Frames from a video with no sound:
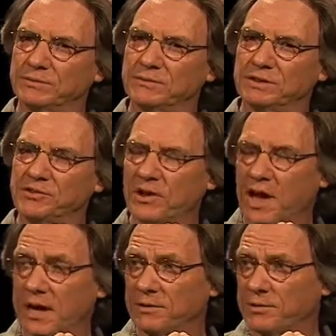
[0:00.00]

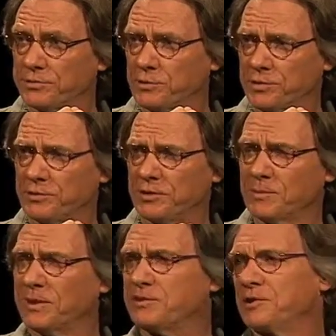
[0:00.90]
design, 2- and
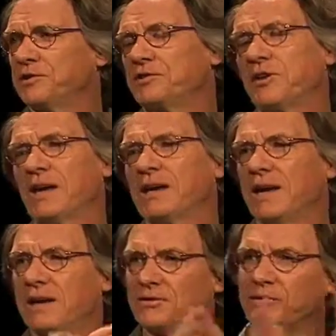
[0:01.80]
3-dimensional design
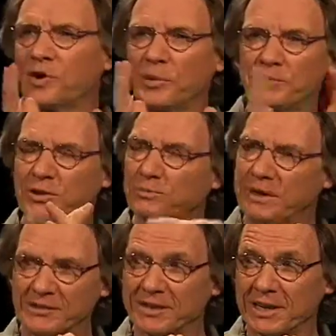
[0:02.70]
and sculpture.
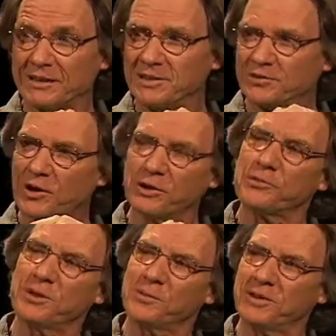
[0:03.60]
Basically, I teach all the
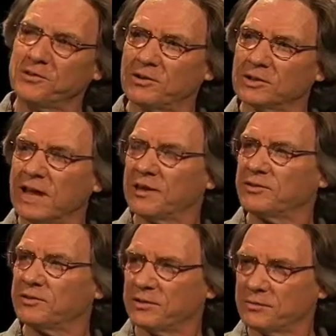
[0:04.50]
3-dimensional
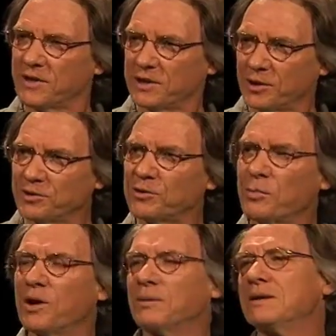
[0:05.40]
classes in the fine arts
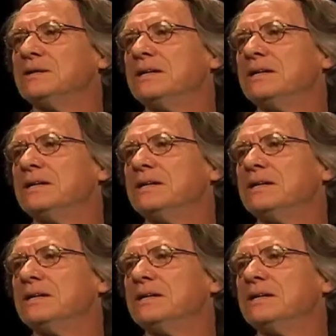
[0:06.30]
department.